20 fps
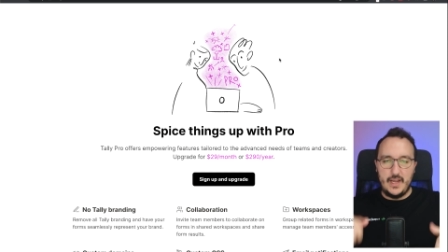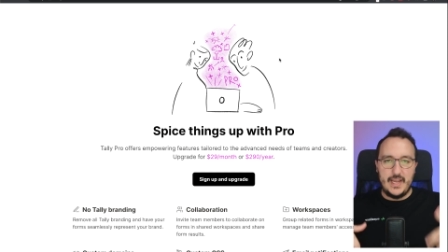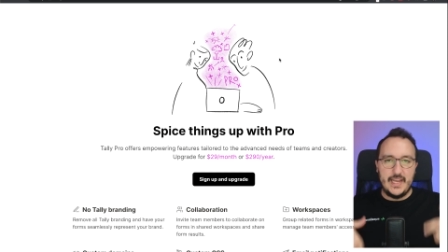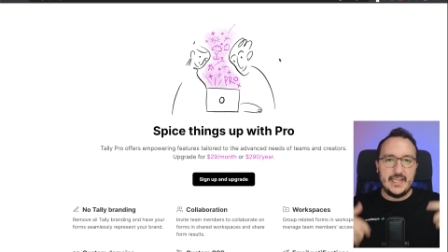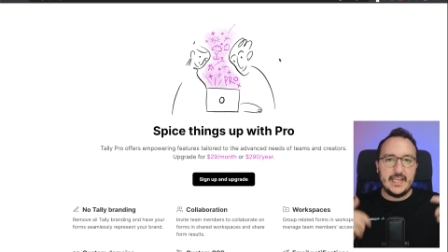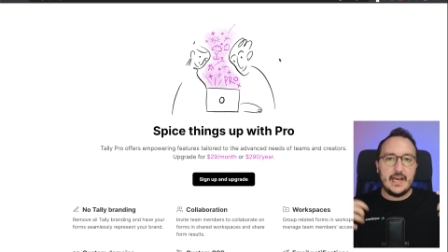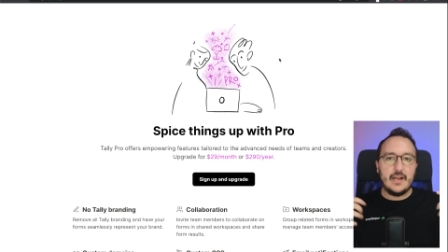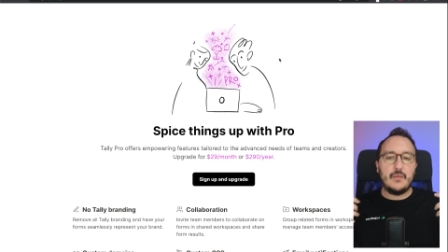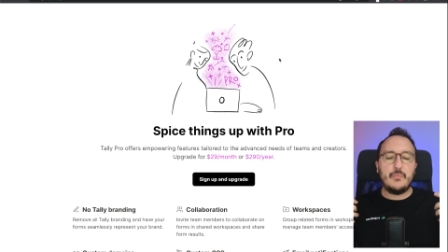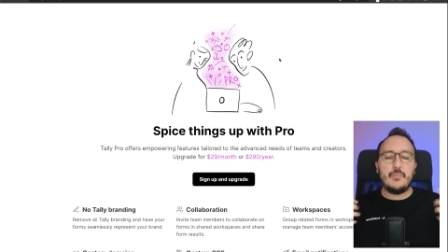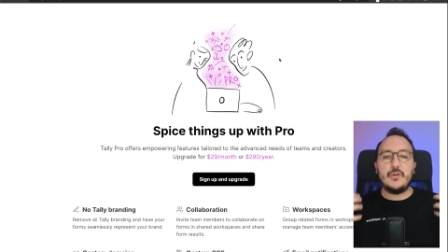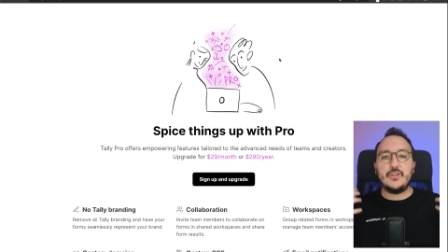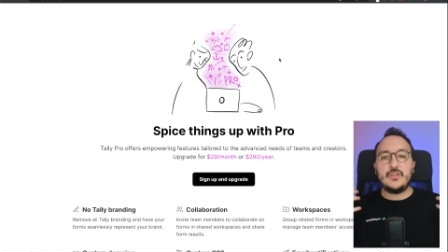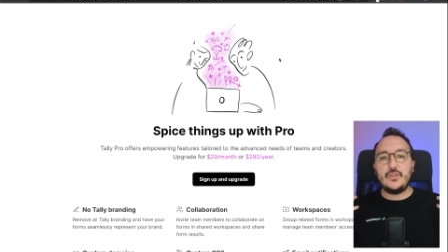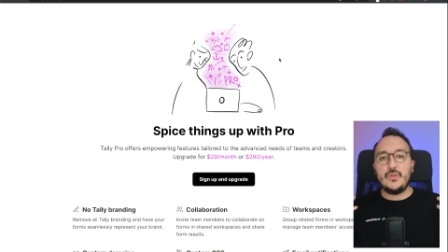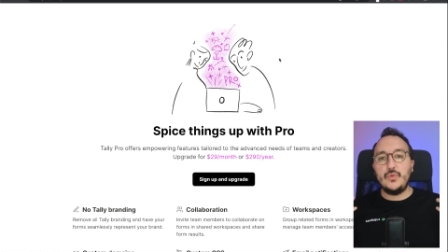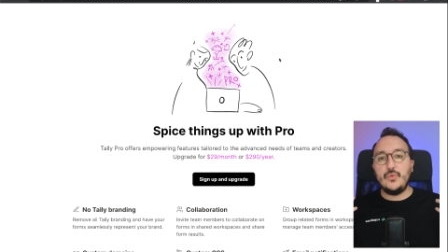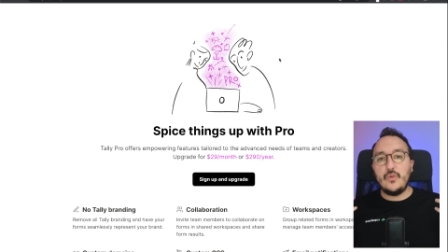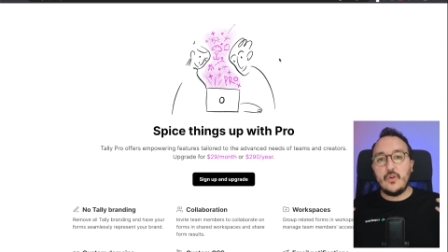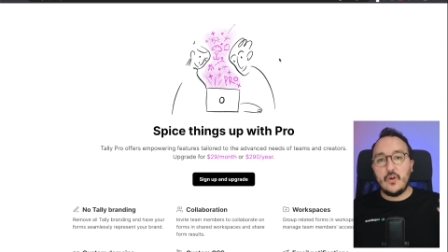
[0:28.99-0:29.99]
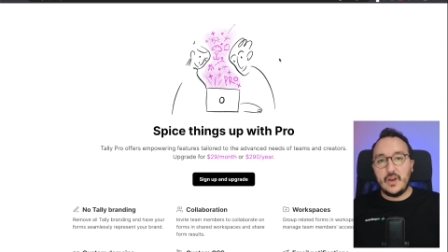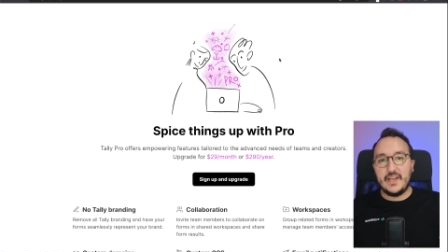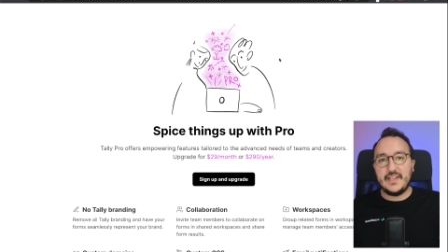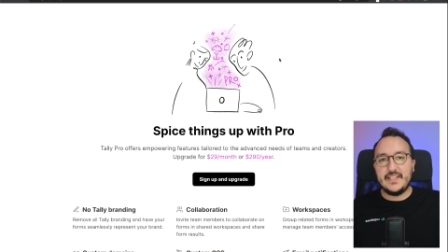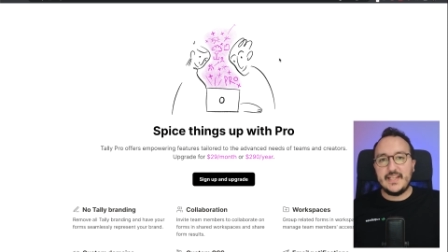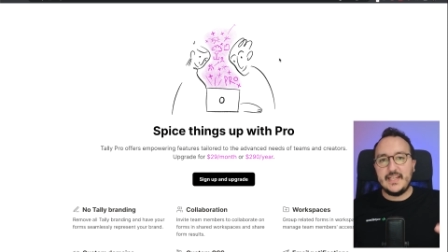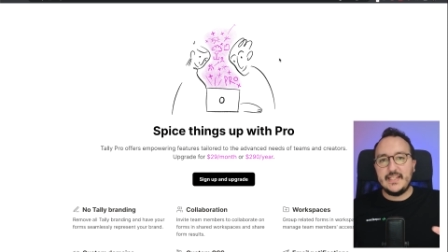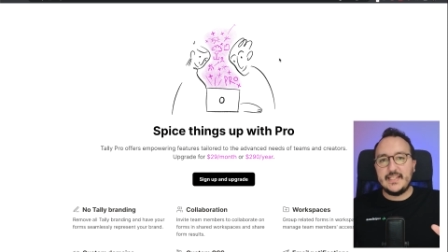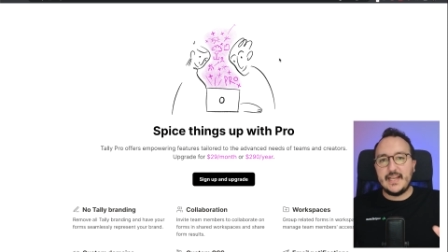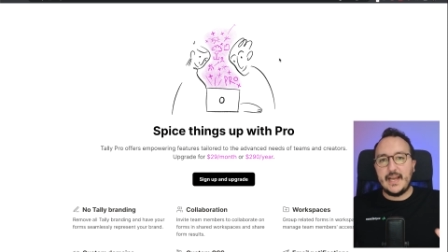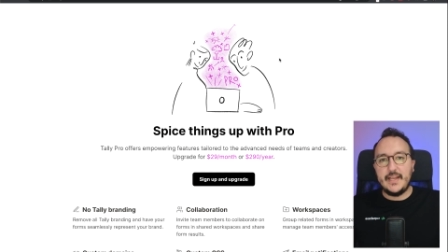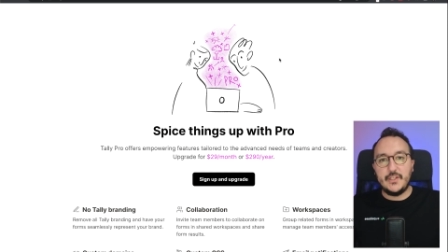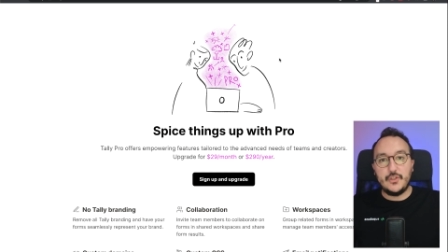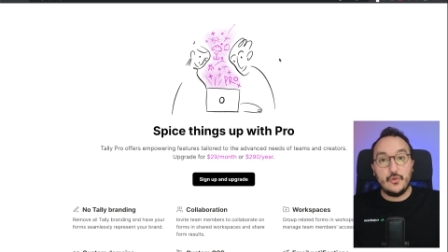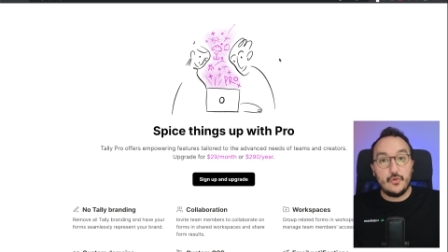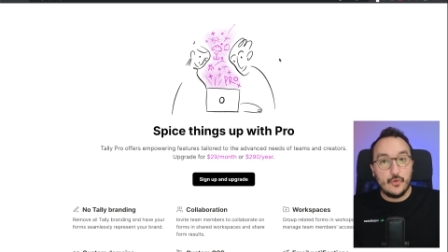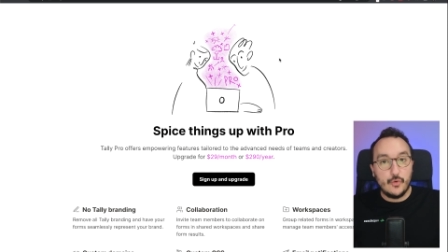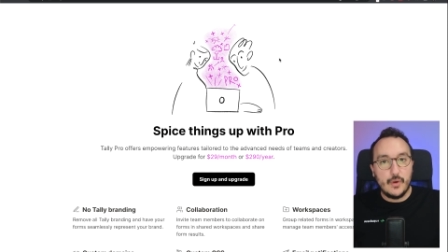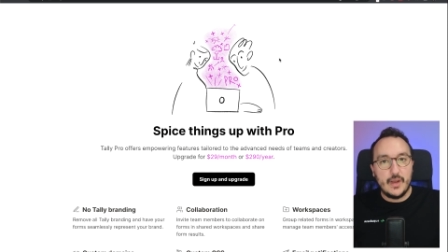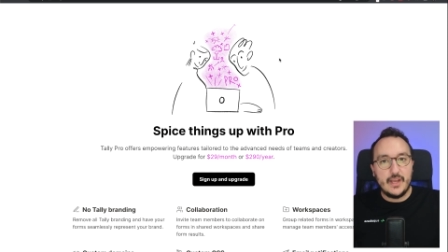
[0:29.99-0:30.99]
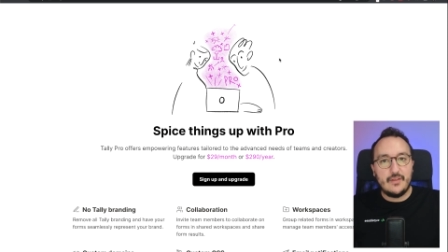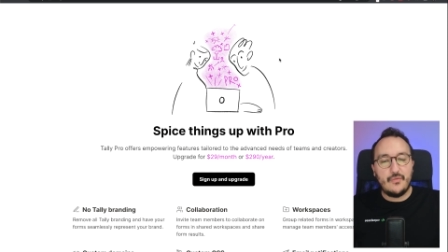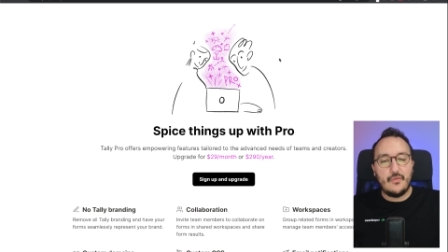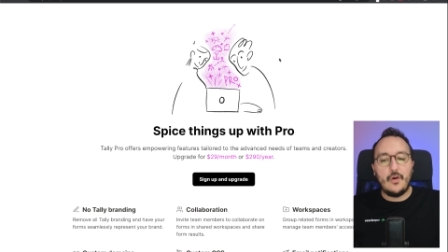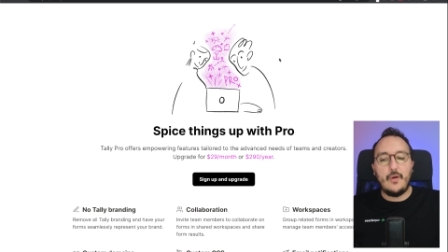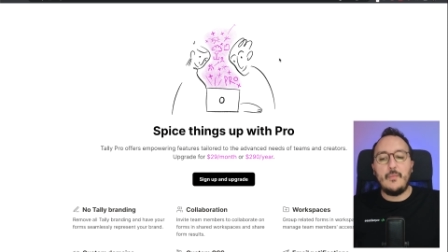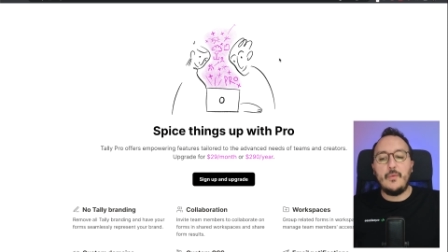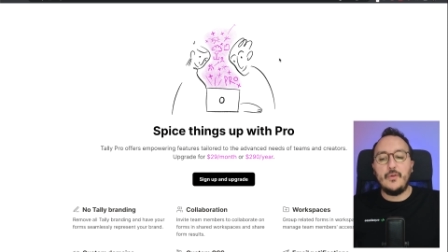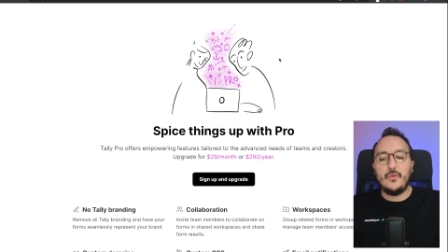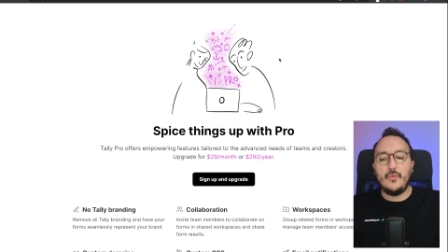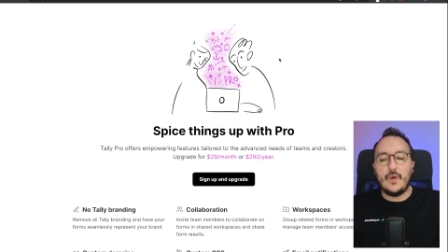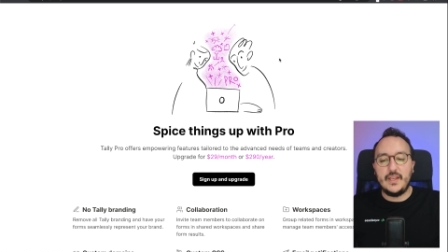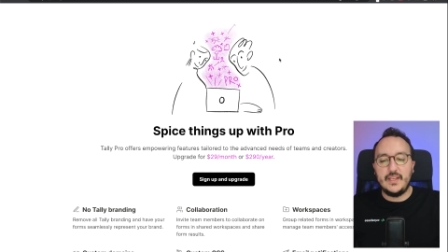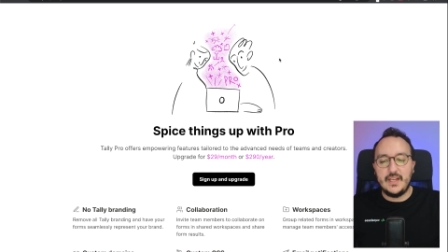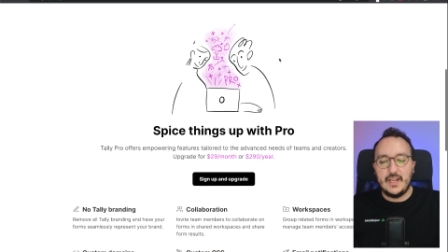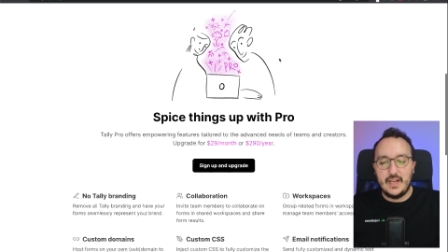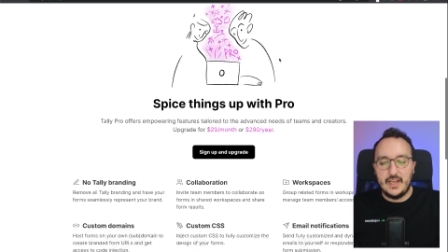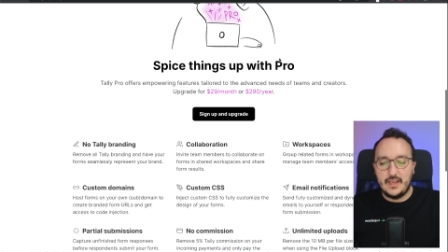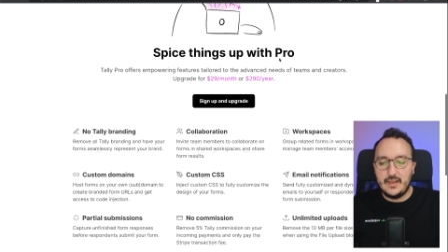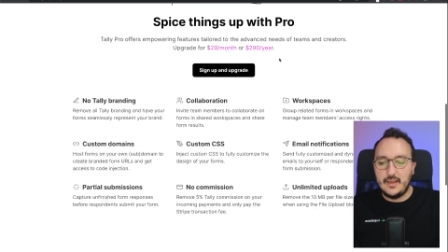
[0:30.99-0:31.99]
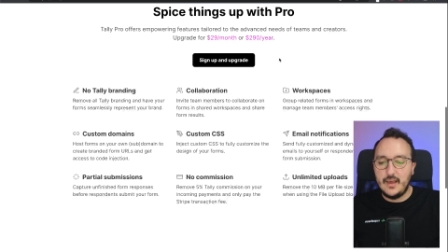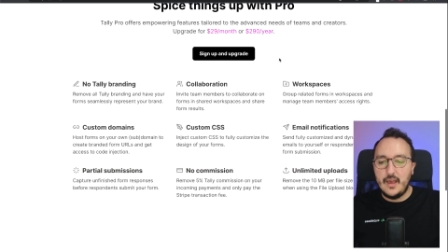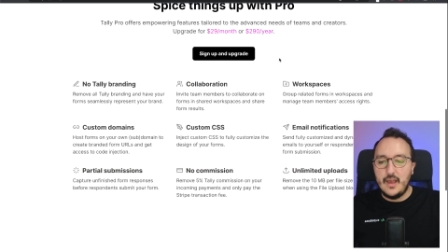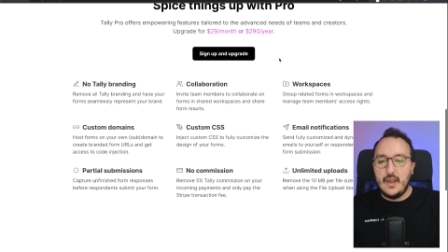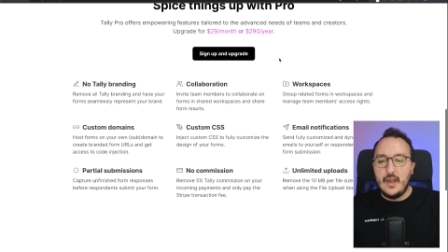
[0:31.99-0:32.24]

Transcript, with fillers: It helps us to collect data and to create form on one click.